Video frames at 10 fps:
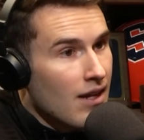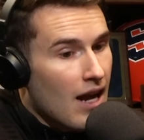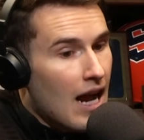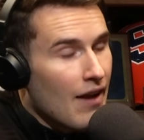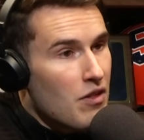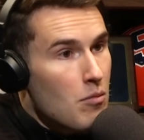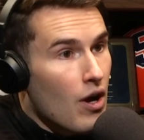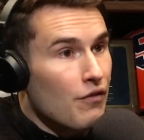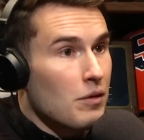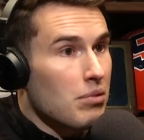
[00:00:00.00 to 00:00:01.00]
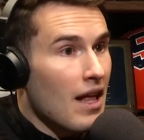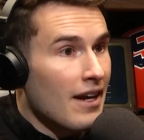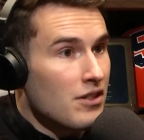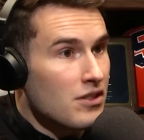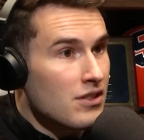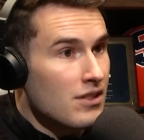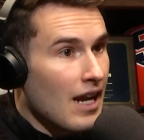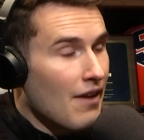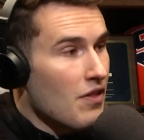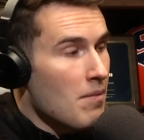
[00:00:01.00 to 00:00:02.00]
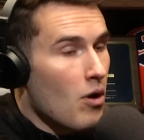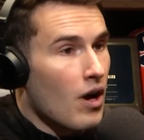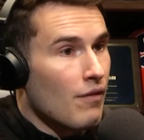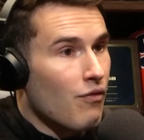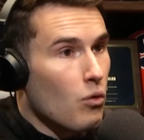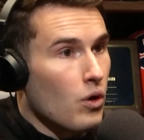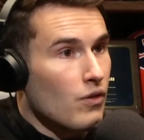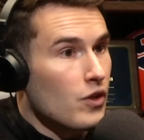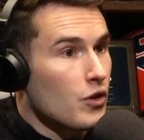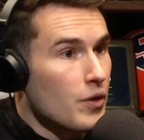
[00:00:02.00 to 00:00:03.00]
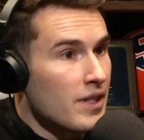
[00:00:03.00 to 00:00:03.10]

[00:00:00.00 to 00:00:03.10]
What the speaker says: I have them on for players. I have them on for recruiting